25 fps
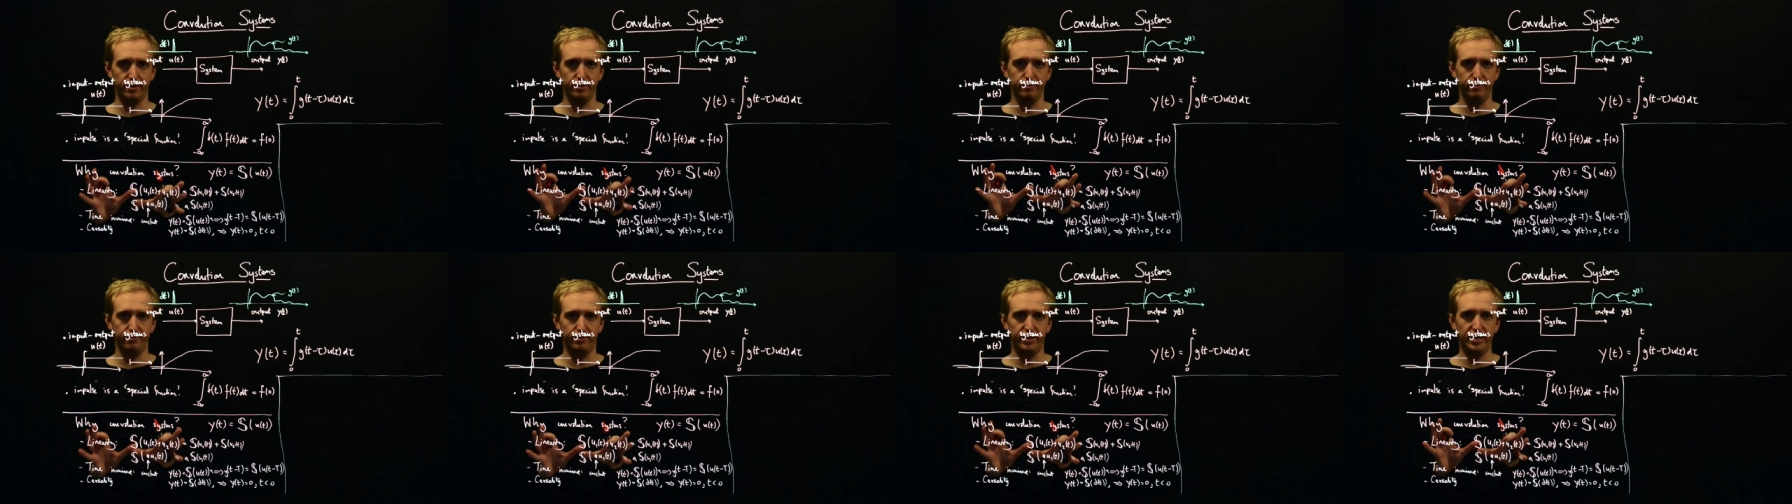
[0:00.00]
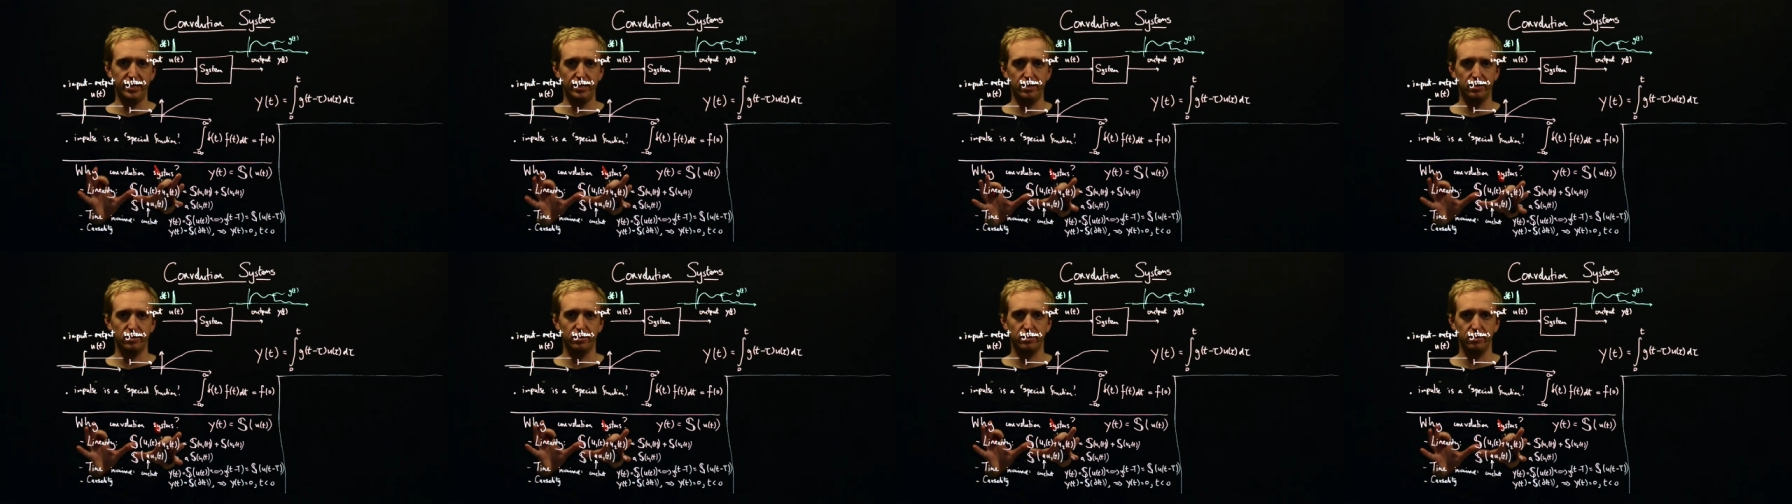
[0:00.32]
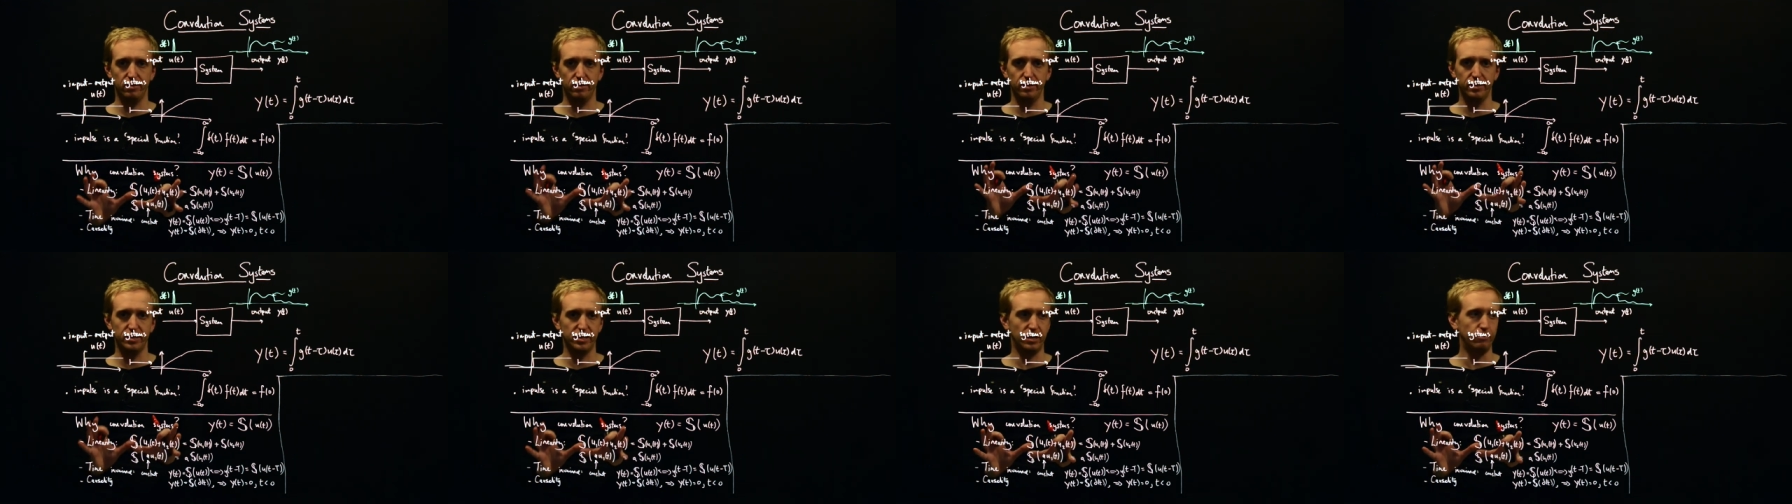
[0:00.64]
of these
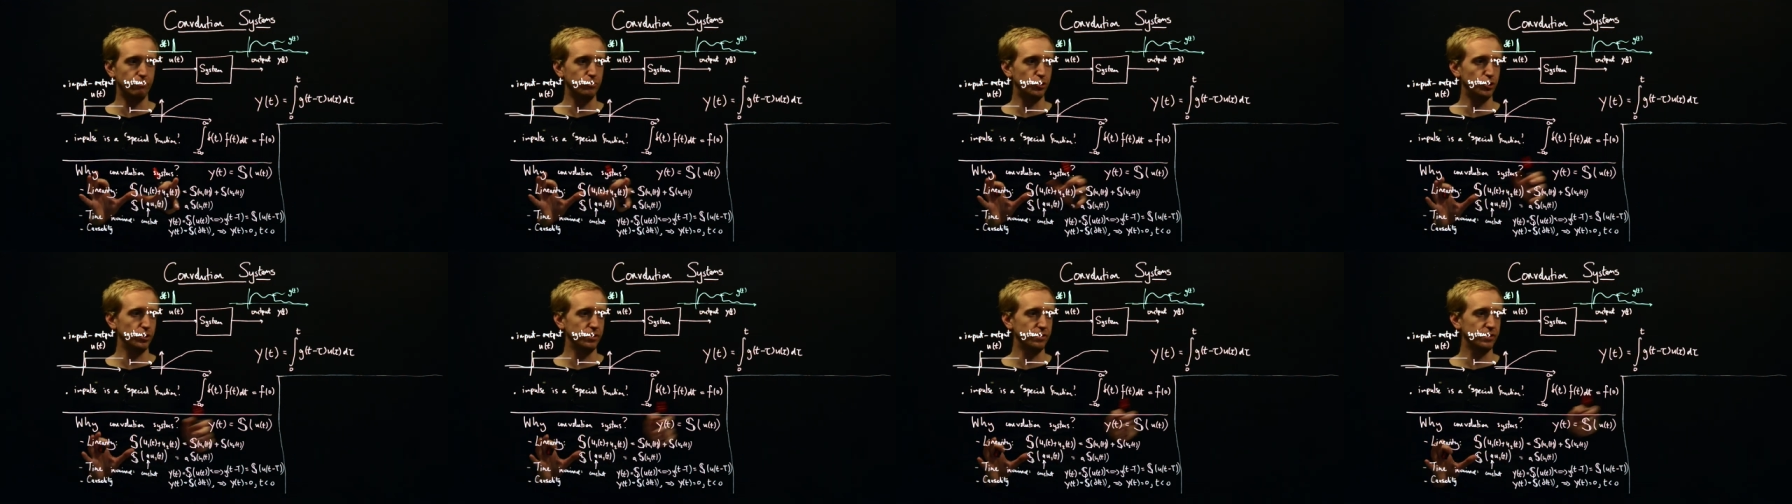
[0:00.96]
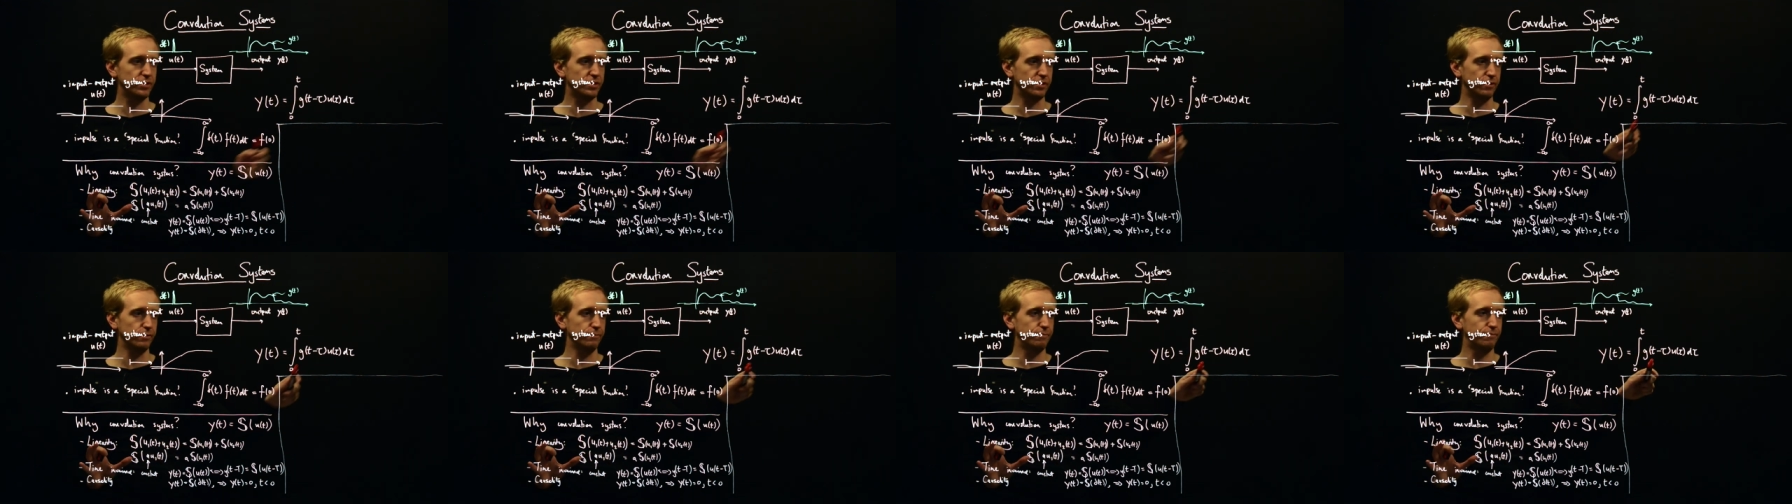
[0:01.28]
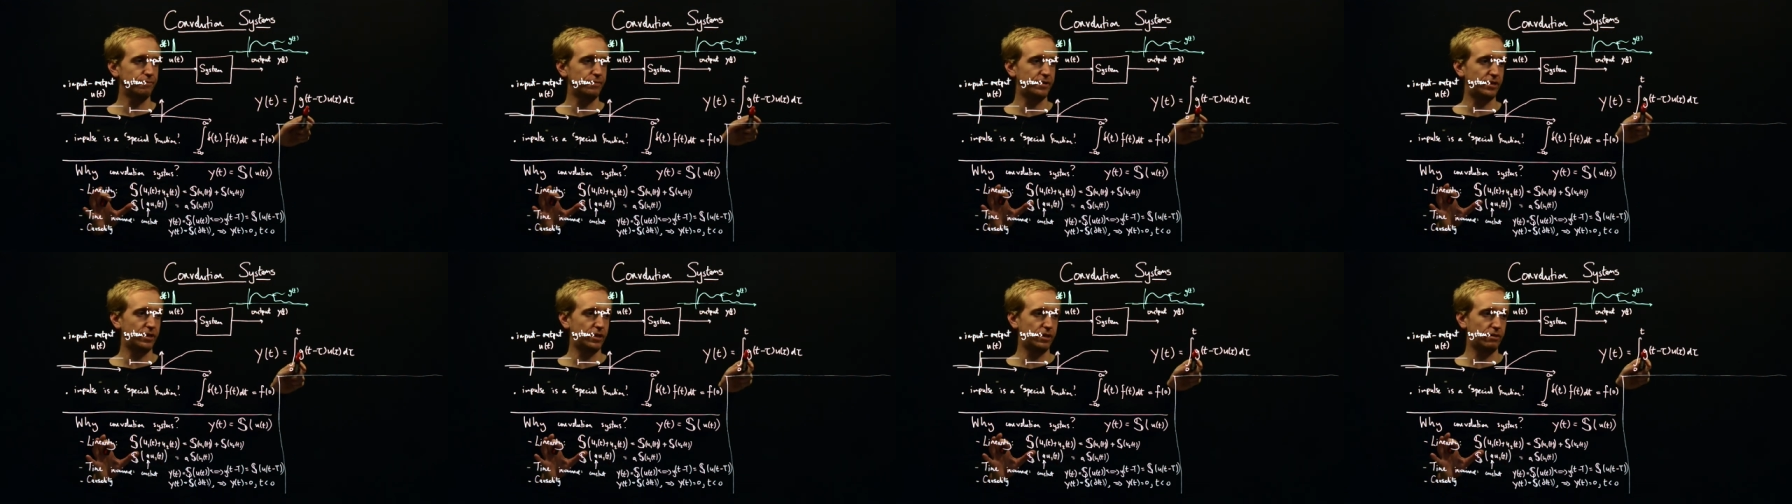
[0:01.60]
assumptions
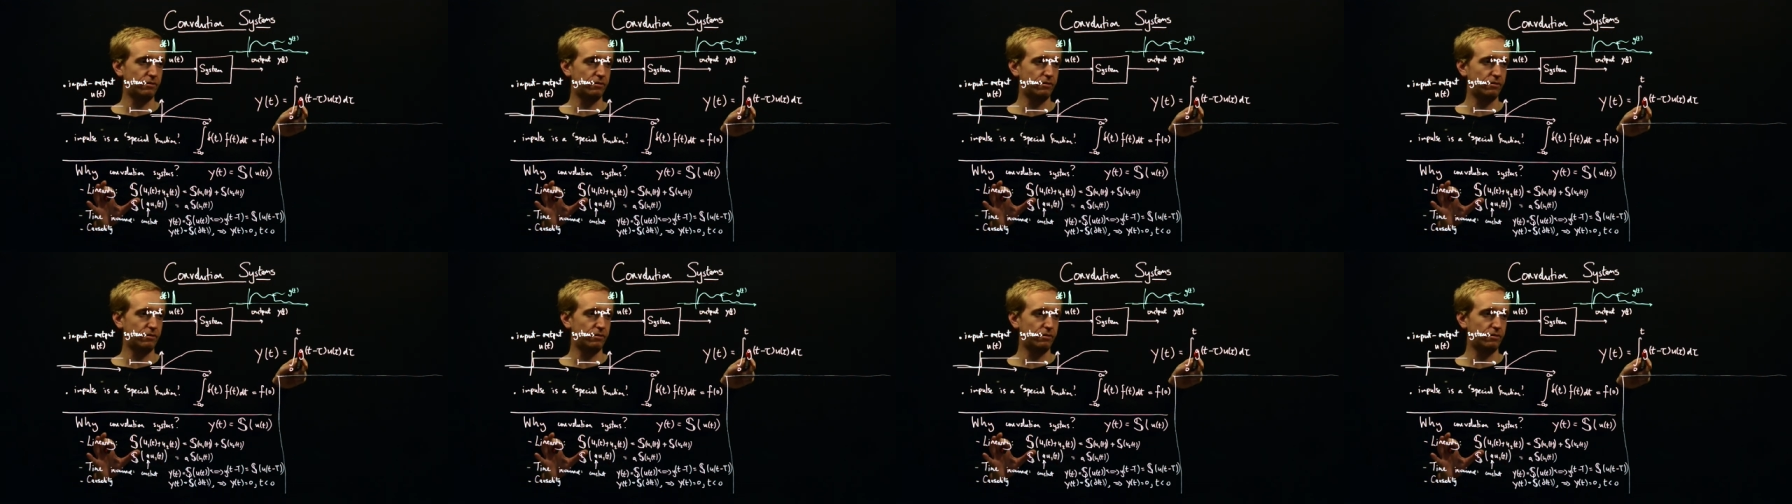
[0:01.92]
so